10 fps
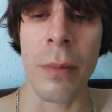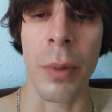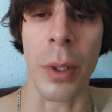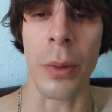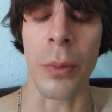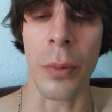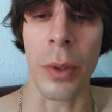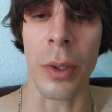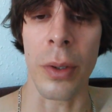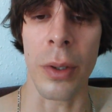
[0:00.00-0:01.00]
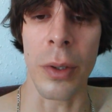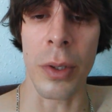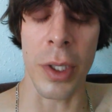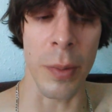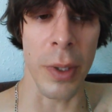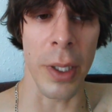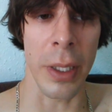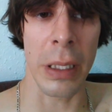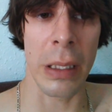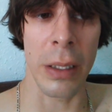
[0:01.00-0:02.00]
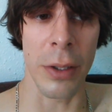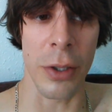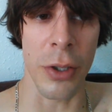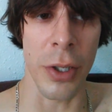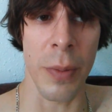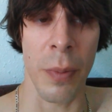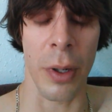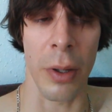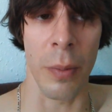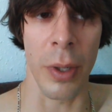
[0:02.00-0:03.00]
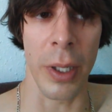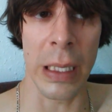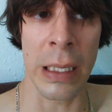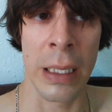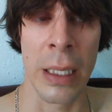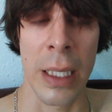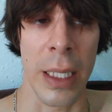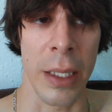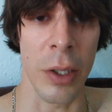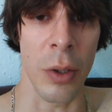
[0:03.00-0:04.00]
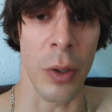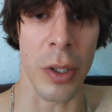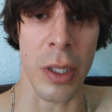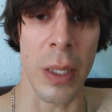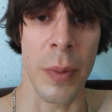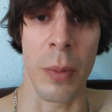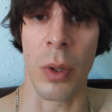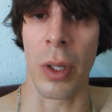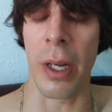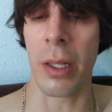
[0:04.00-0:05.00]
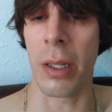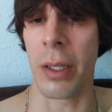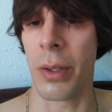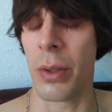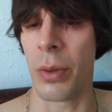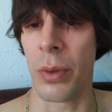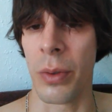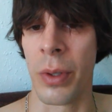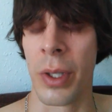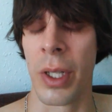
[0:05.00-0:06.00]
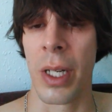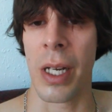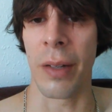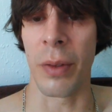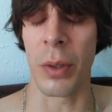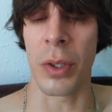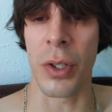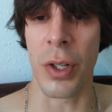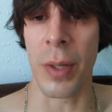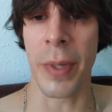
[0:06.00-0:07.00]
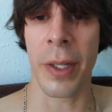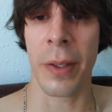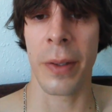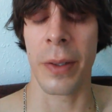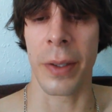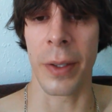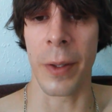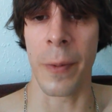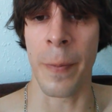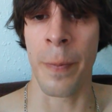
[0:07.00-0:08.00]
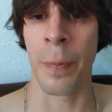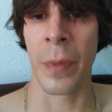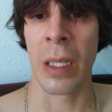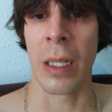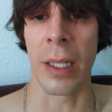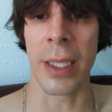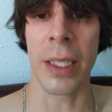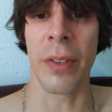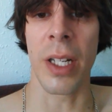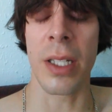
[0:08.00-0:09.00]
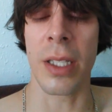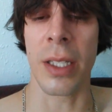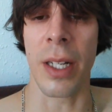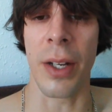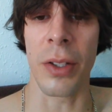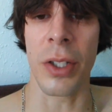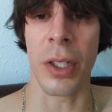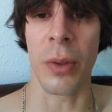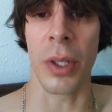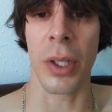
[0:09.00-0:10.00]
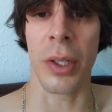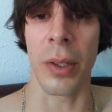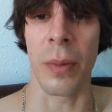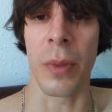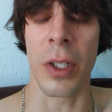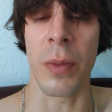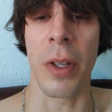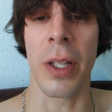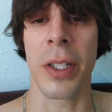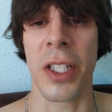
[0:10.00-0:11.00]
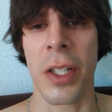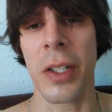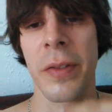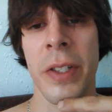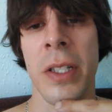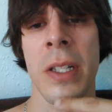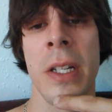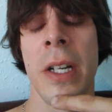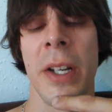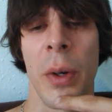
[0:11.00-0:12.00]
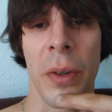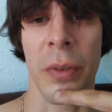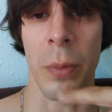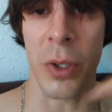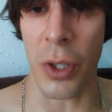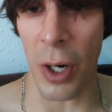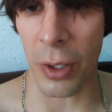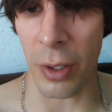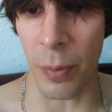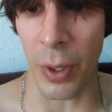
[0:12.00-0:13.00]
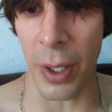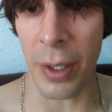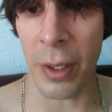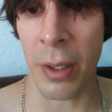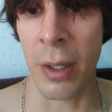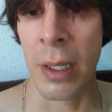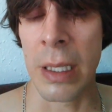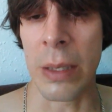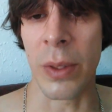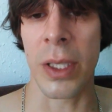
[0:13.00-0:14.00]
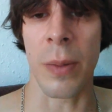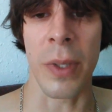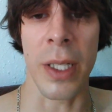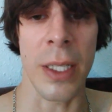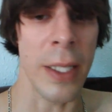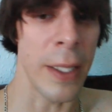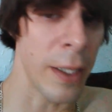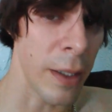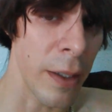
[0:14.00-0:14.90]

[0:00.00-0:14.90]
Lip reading: But when you stimulate your dream part of the brain and then you go to sleep, you're more likely to have lucid dreaming. I'm going to give you guys an analogy quick. There's millions of nerves going from the jaw to the brain, and when someone gets hit